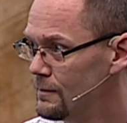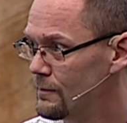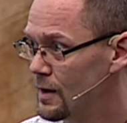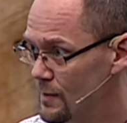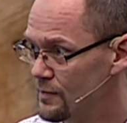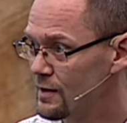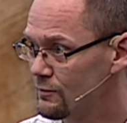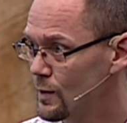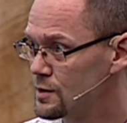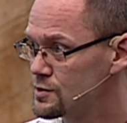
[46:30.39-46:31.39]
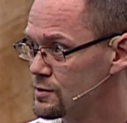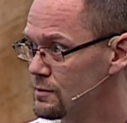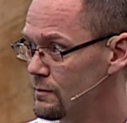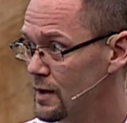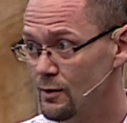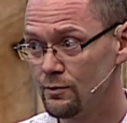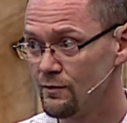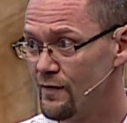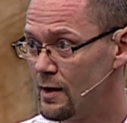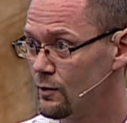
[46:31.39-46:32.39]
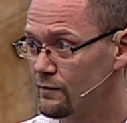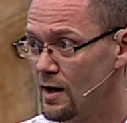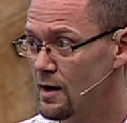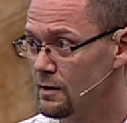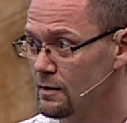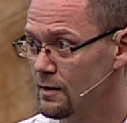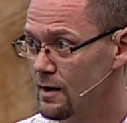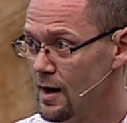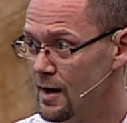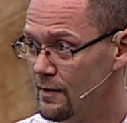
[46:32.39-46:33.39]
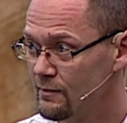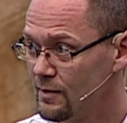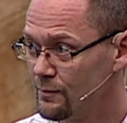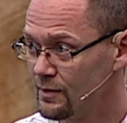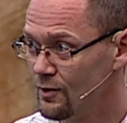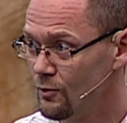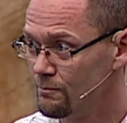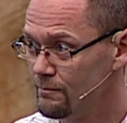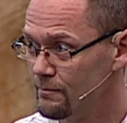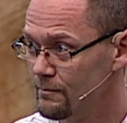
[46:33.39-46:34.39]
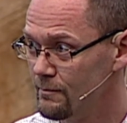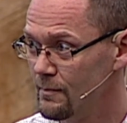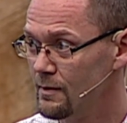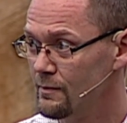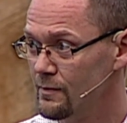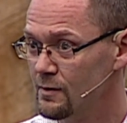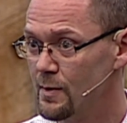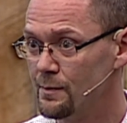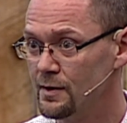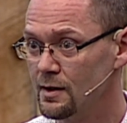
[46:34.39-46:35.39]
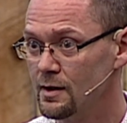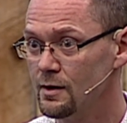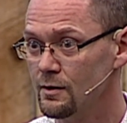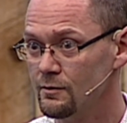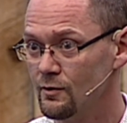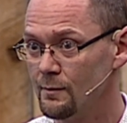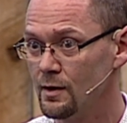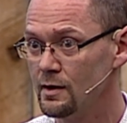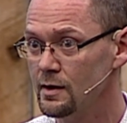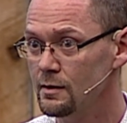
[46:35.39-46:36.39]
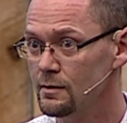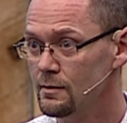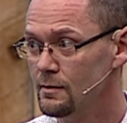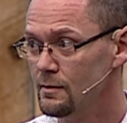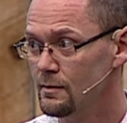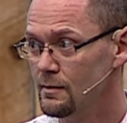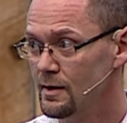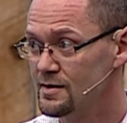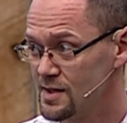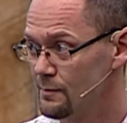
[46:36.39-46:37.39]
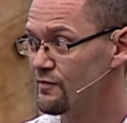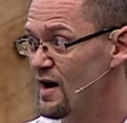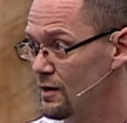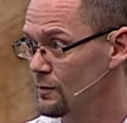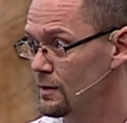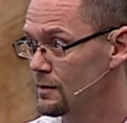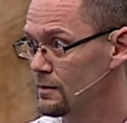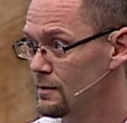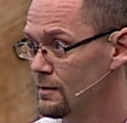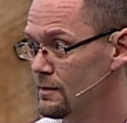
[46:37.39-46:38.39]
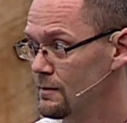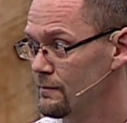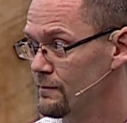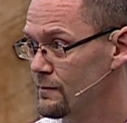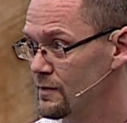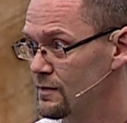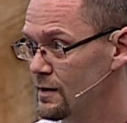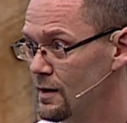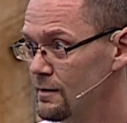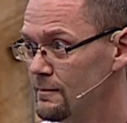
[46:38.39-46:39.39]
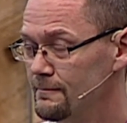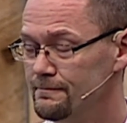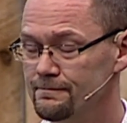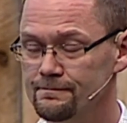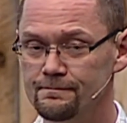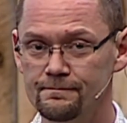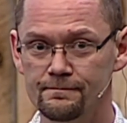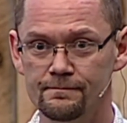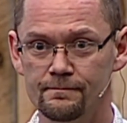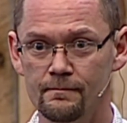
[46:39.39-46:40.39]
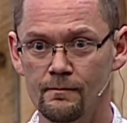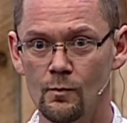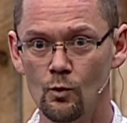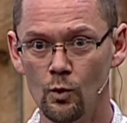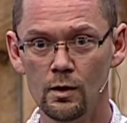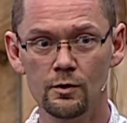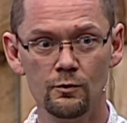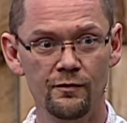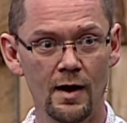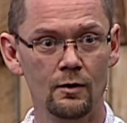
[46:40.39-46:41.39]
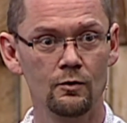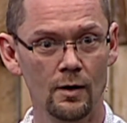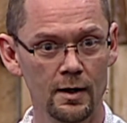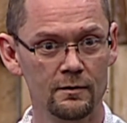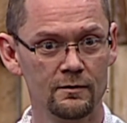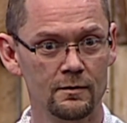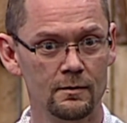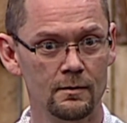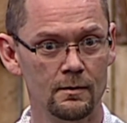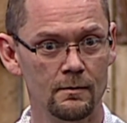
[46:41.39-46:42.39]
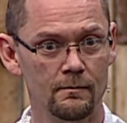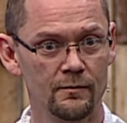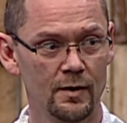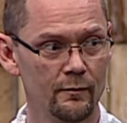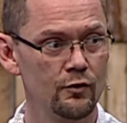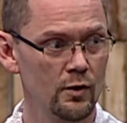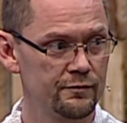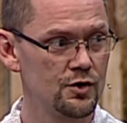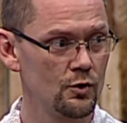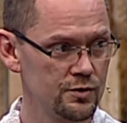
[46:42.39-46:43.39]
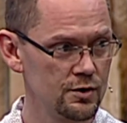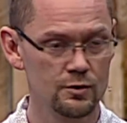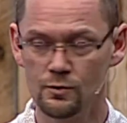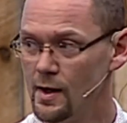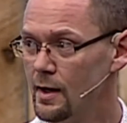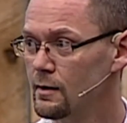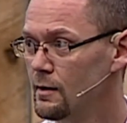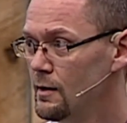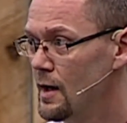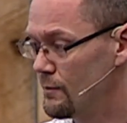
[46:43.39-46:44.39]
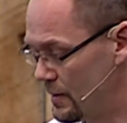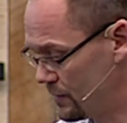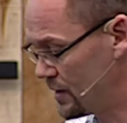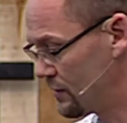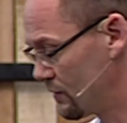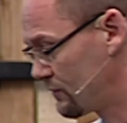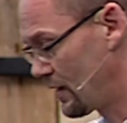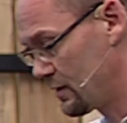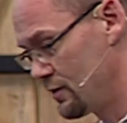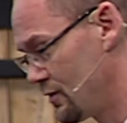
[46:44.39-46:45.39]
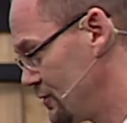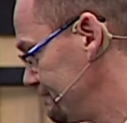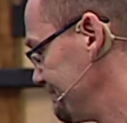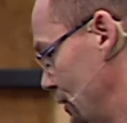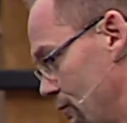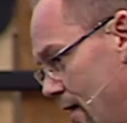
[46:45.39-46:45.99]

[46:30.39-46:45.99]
He made that switch. He was a follower of God. And then something, nope, these people need a leader, so I'm going to lead. And he stopped following. You see that? Will you follow Christ? Some of you have chosen to do that and maybe need this, like, you know, you're